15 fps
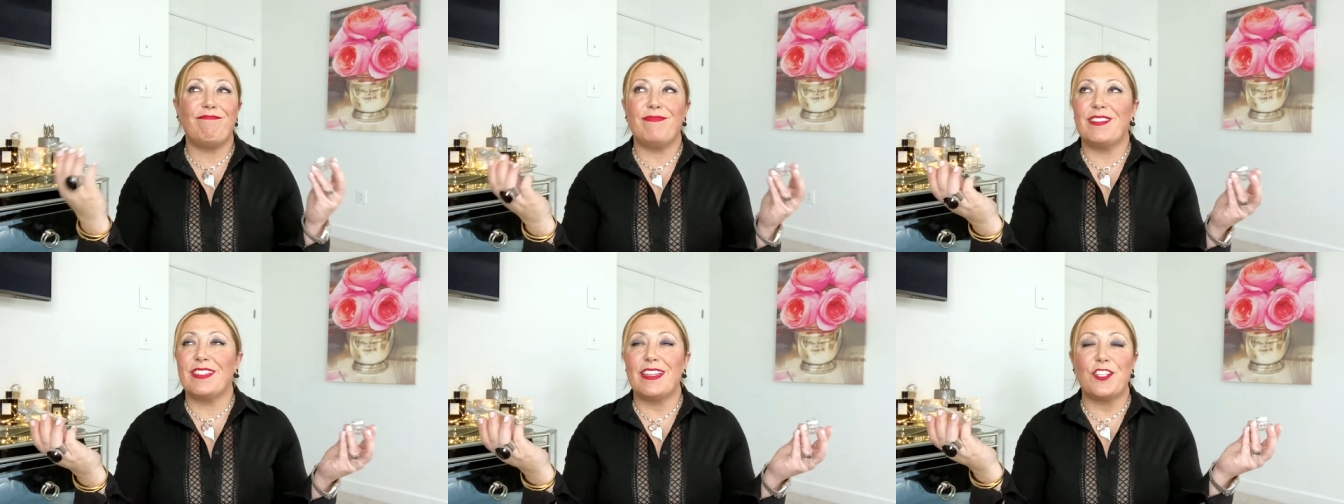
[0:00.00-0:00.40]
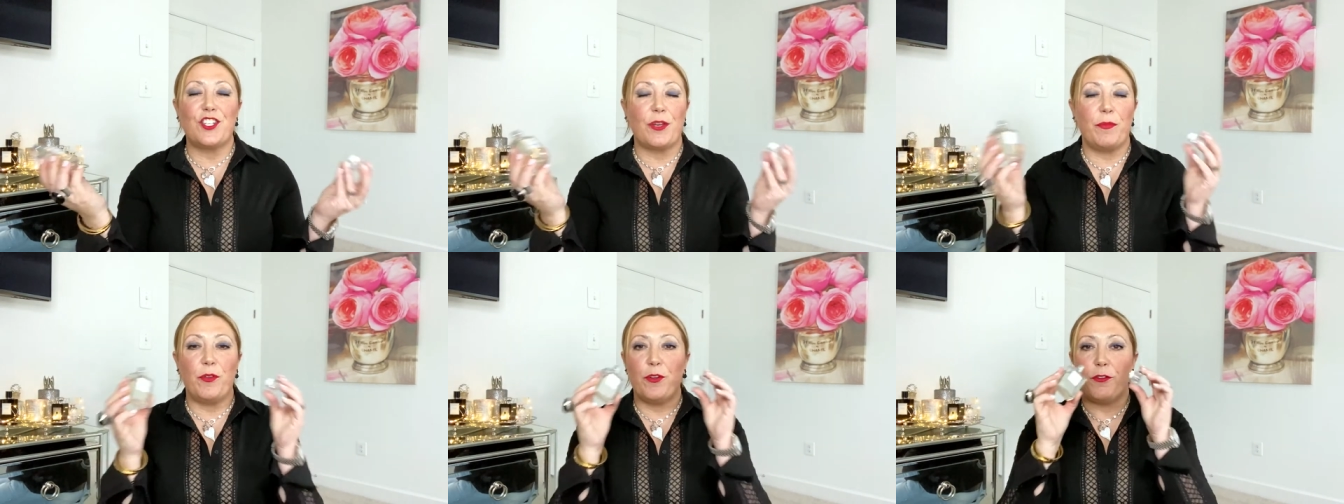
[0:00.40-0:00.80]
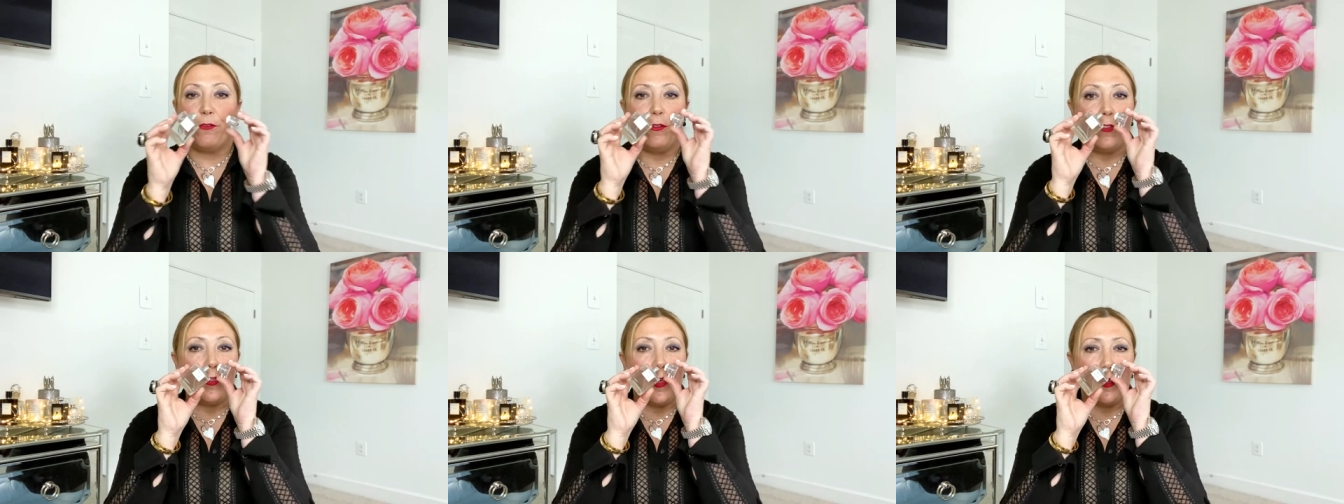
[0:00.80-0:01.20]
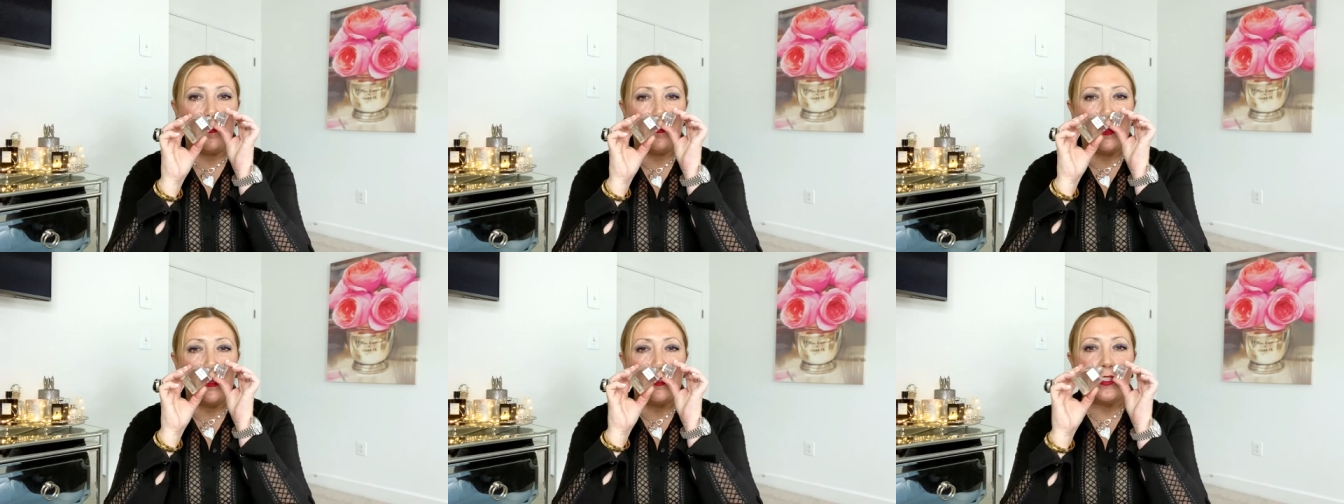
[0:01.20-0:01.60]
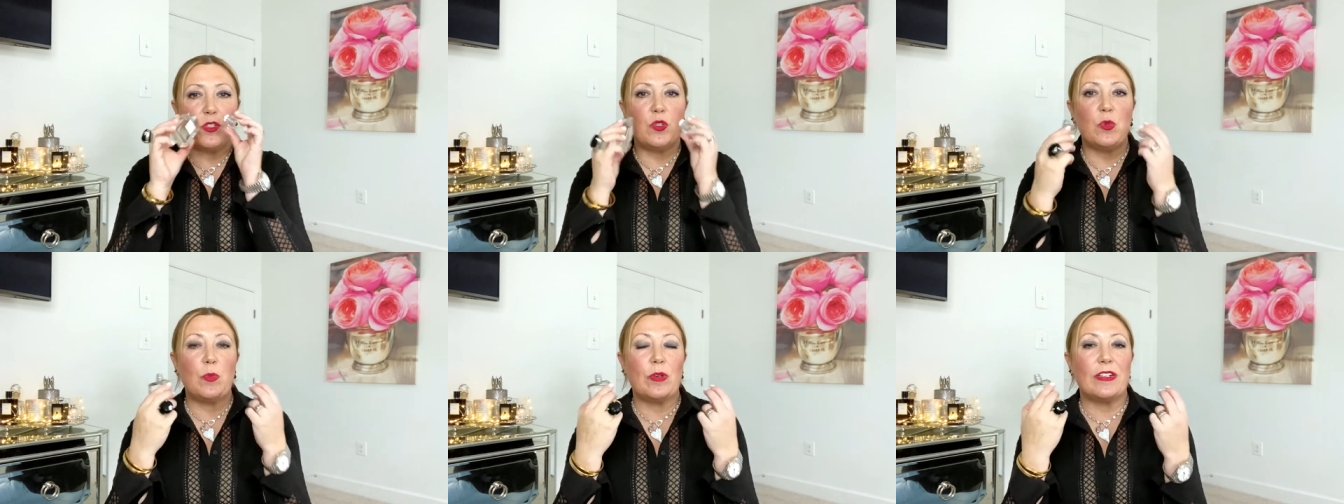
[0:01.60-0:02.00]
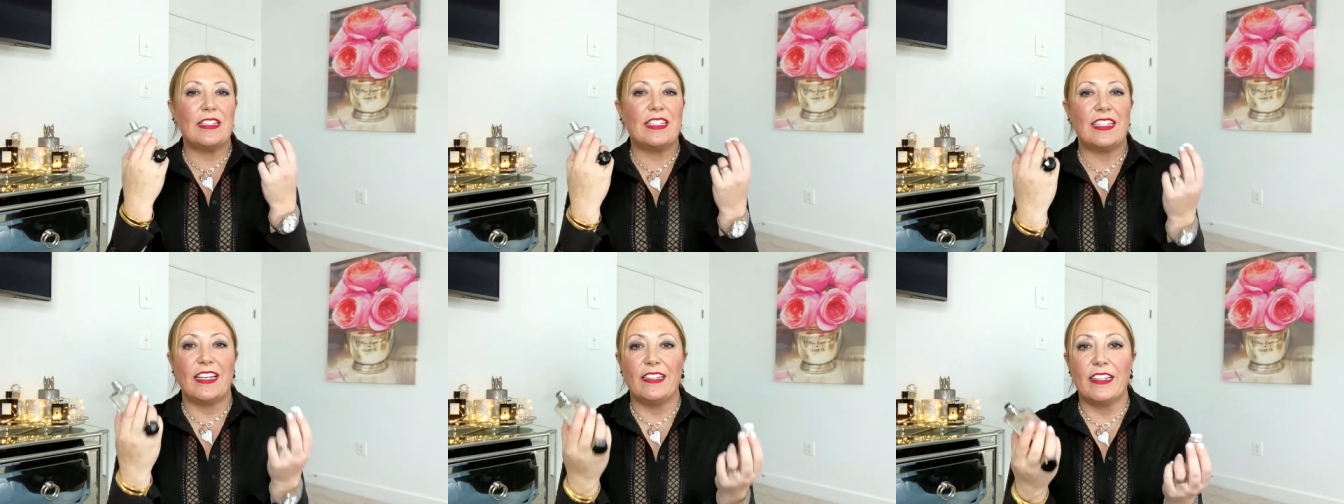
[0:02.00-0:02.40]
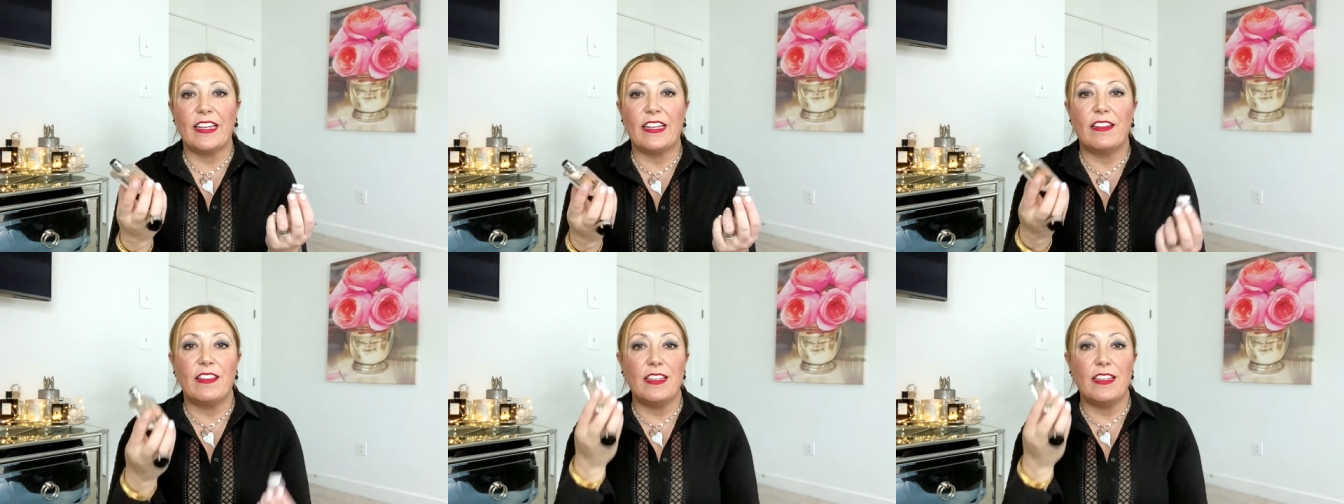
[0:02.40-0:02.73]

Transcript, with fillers: such a beautiful thing, super delicate.